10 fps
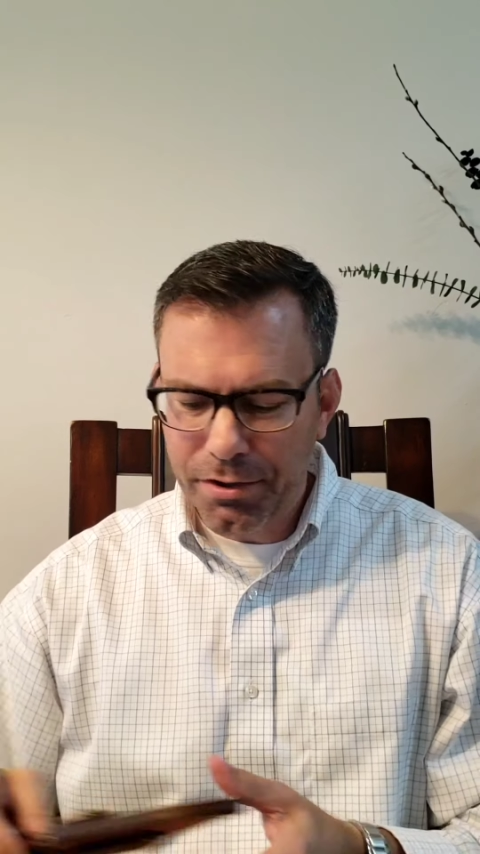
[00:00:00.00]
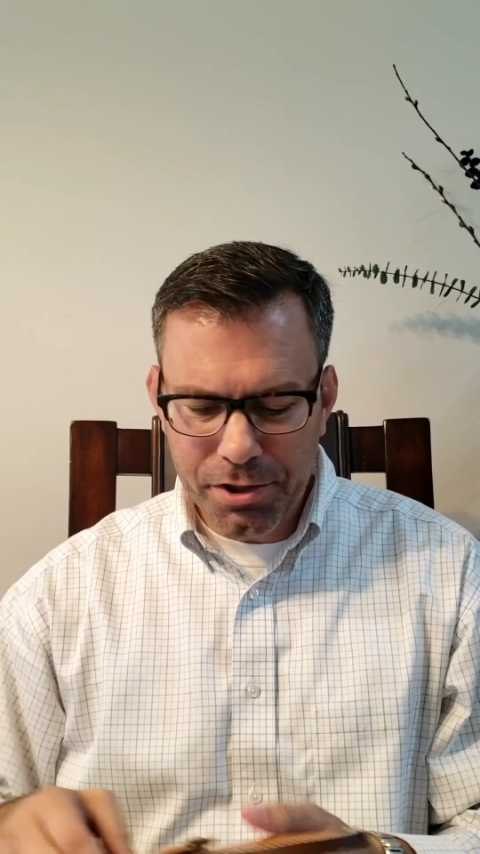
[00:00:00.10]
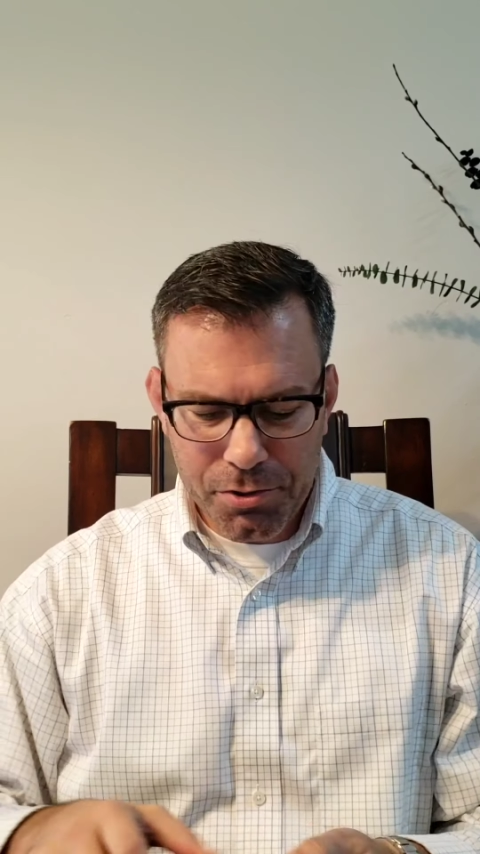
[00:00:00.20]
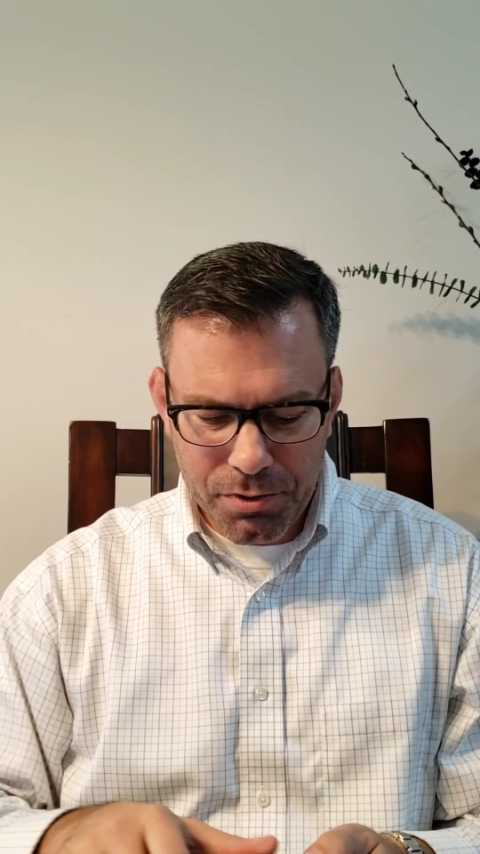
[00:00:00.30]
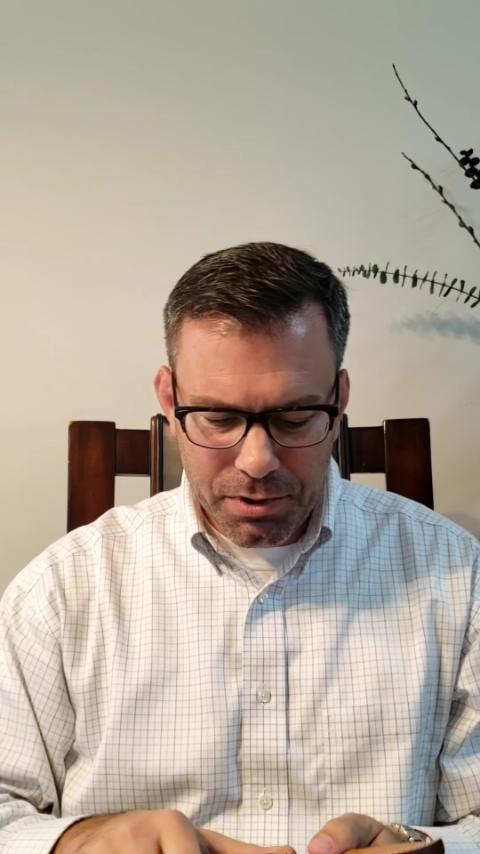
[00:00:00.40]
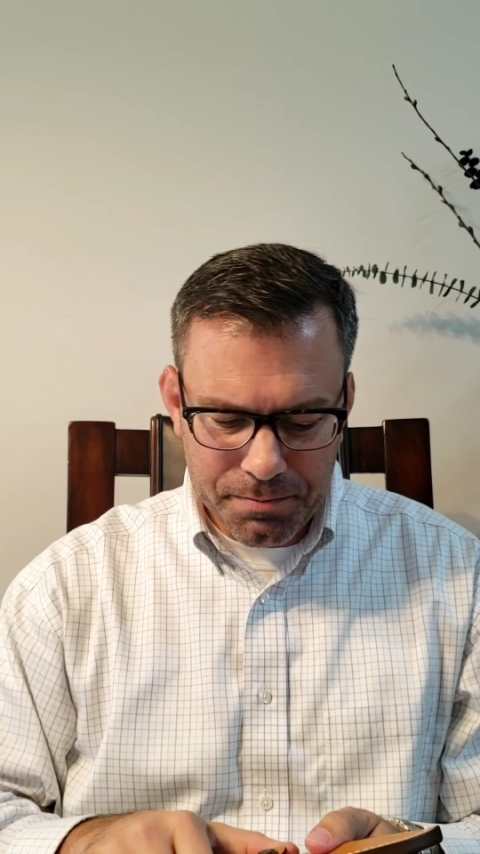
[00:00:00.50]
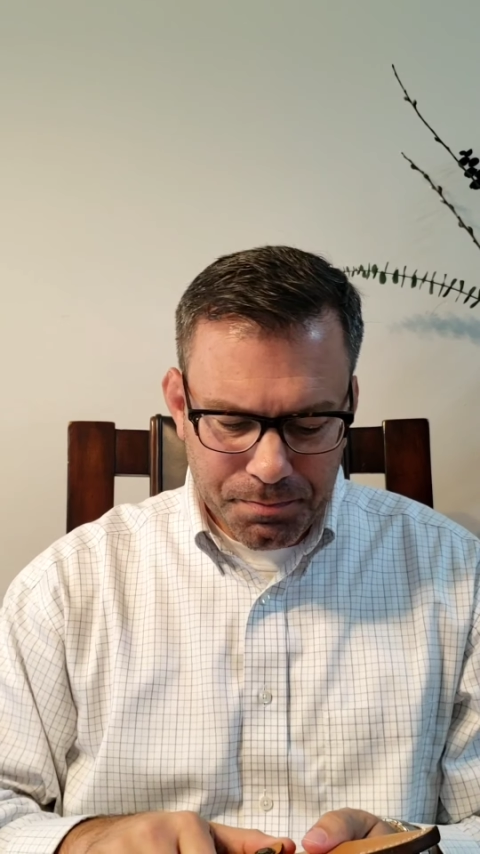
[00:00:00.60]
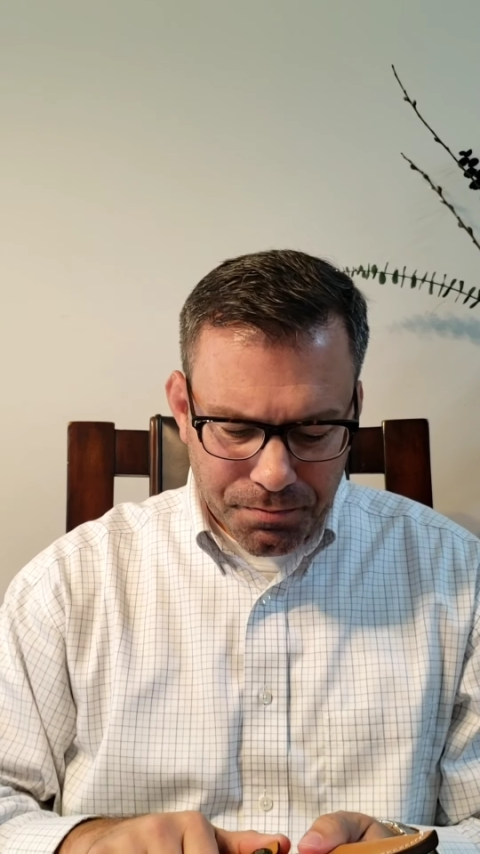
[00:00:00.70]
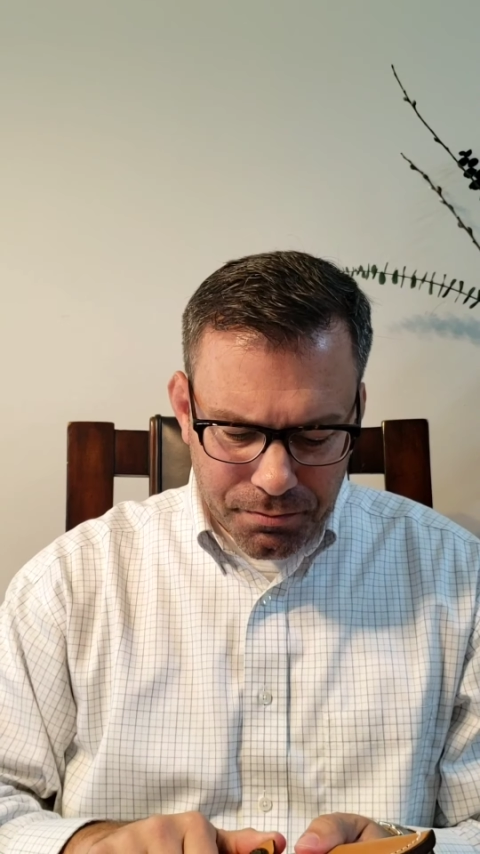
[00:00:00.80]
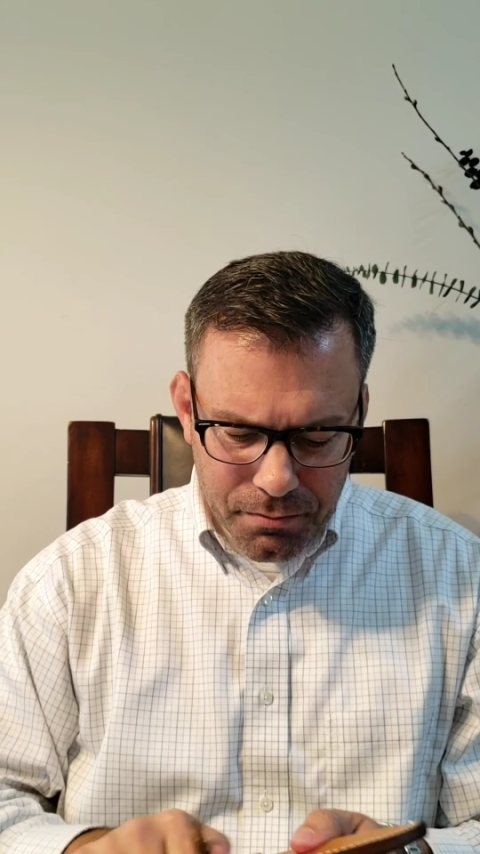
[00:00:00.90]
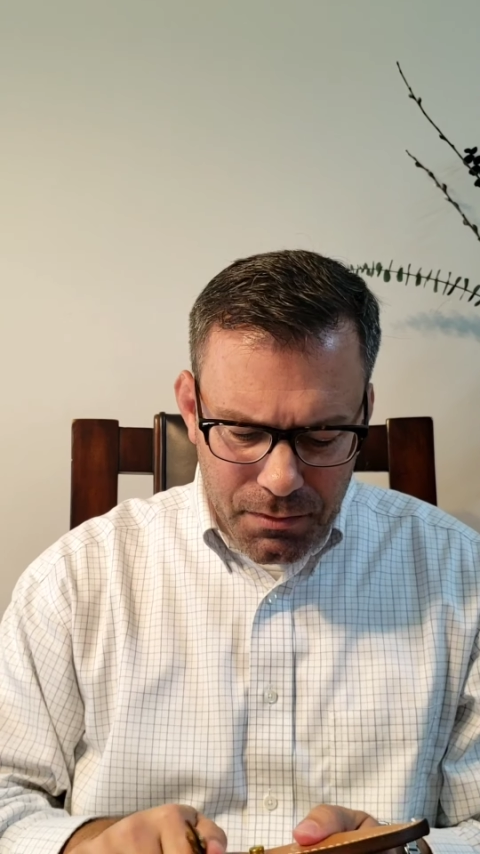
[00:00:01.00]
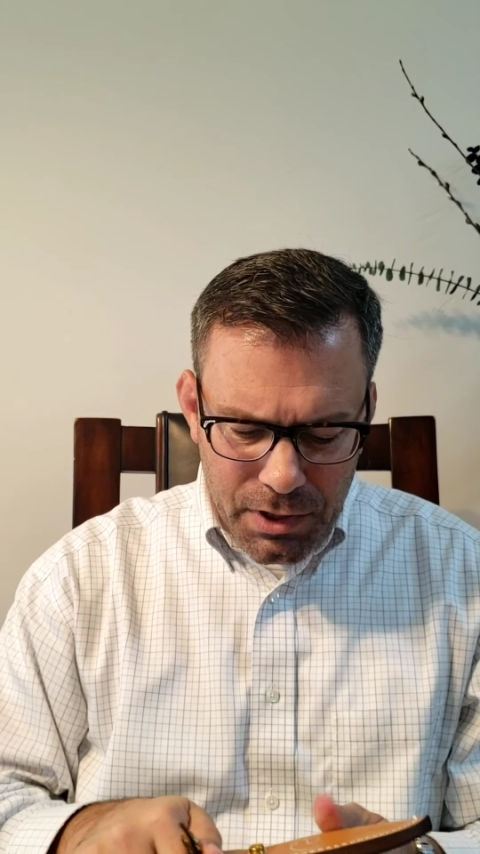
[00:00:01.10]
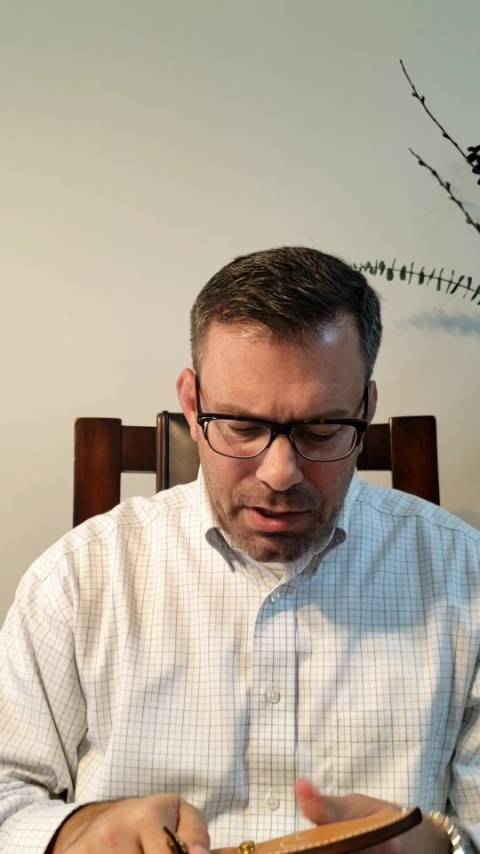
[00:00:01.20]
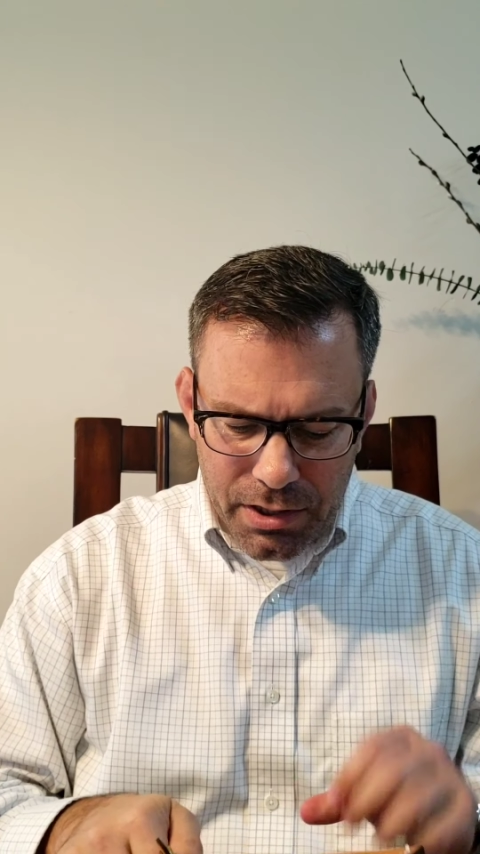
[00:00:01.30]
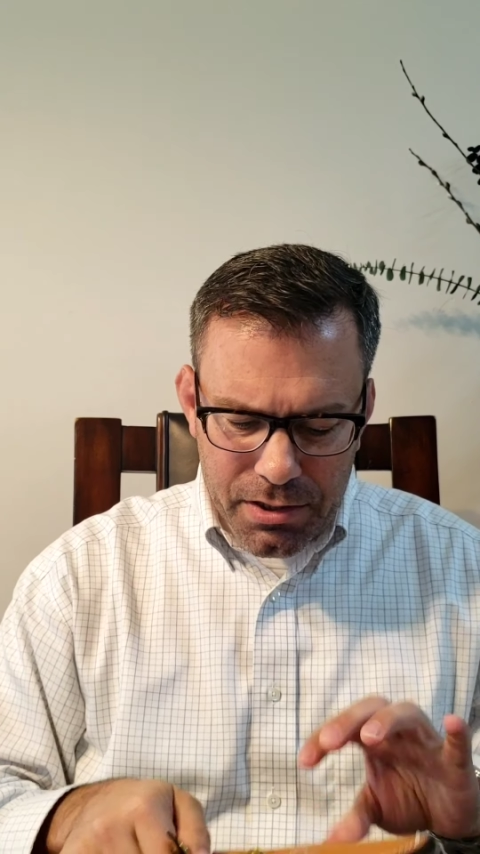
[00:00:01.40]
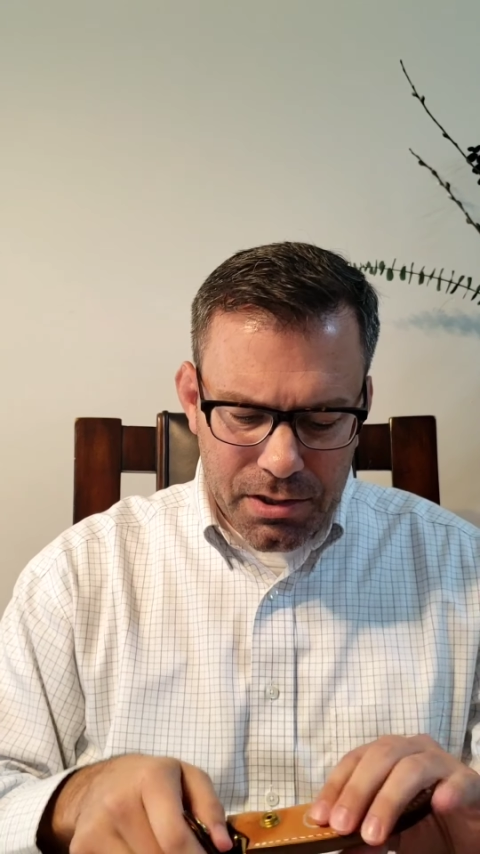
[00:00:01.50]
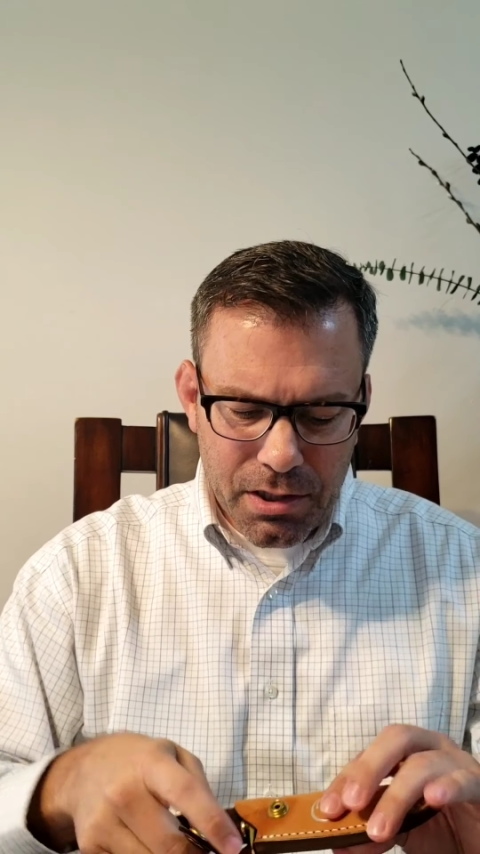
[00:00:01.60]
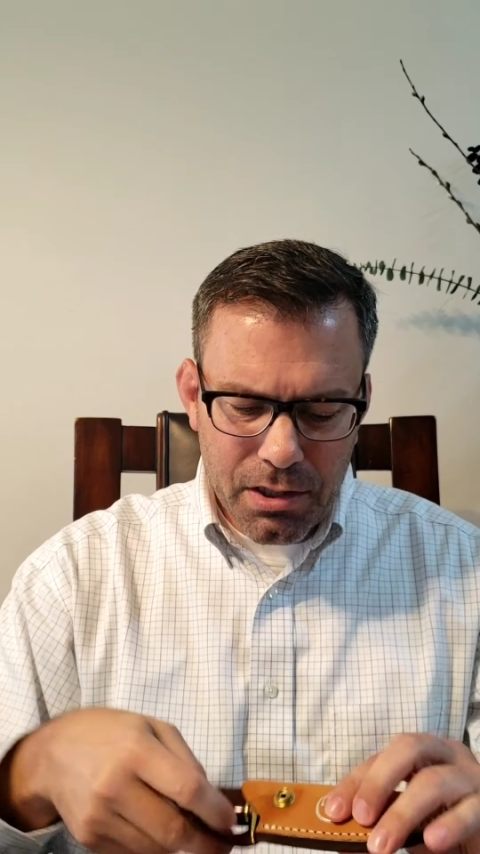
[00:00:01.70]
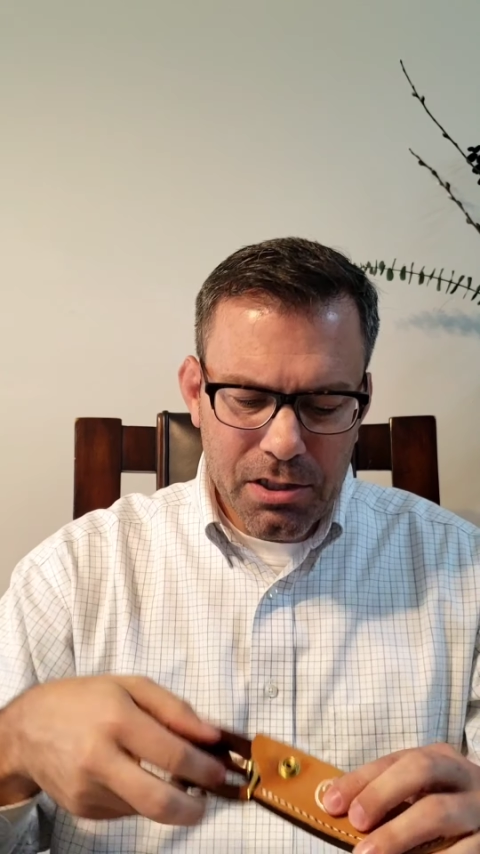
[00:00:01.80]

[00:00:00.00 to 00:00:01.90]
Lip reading: This one is